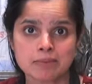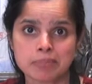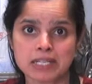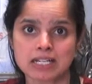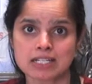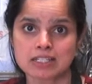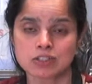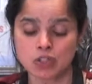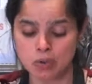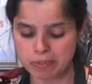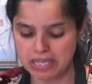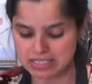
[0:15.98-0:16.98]
because
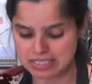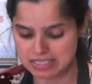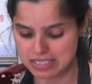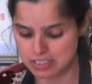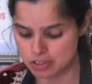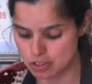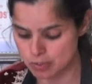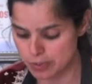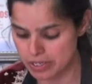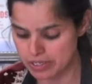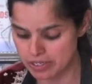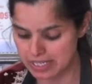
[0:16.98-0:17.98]
no pesticides are
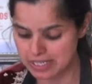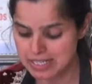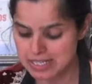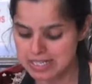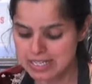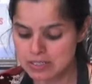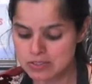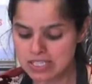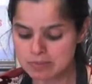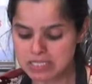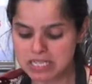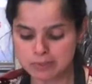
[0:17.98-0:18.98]
sprayed on it. Now
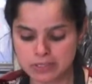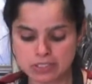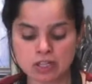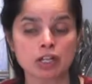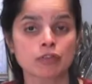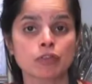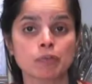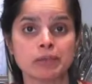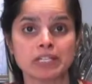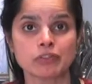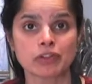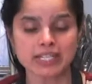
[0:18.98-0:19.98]
sometimes it's called
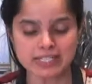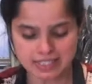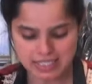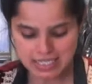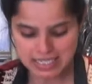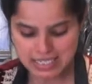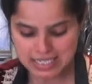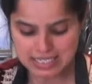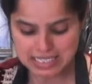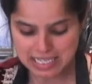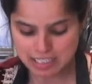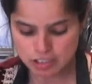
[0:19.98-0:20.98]
forbidden rice, and
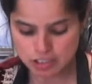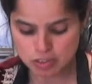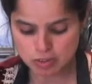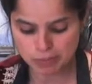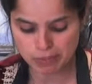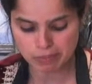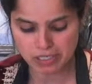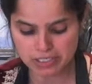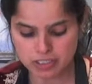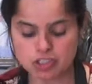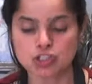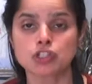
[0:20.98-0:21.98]
in the Asian
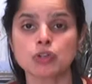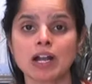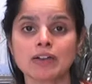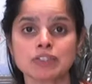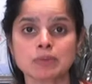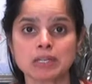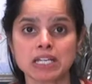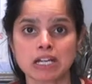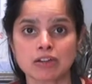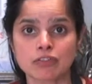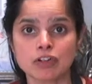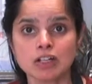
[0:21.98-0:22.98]
supermarkets you do have to be
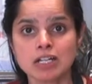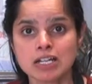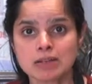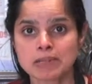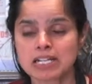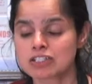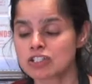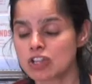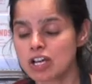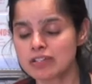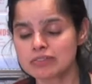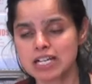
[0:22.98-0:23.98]
careful because a
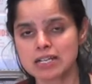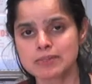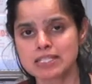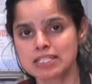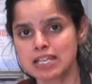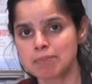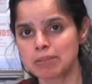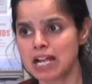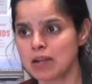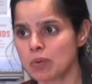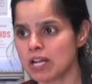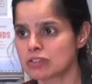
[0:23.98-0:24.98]
lot of times they'll say
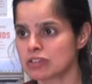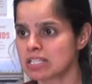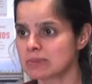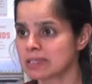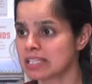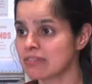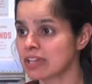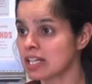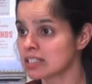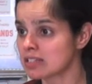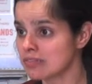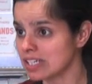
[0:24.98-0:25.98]
black wild rice, but they've
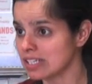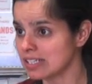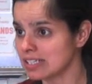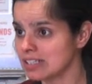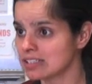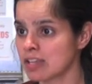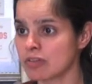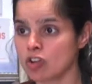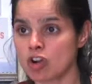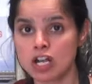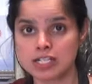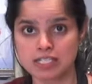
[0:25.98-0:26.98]
cultivated it, they've
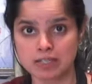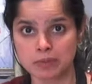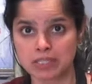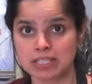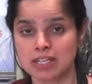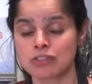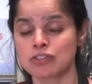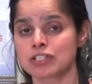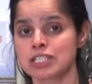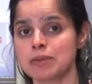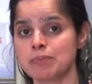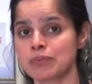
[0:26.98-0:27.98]
crossed it with another
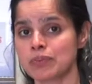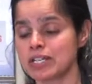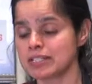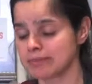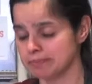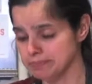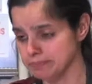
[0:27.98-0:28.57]
type of rice,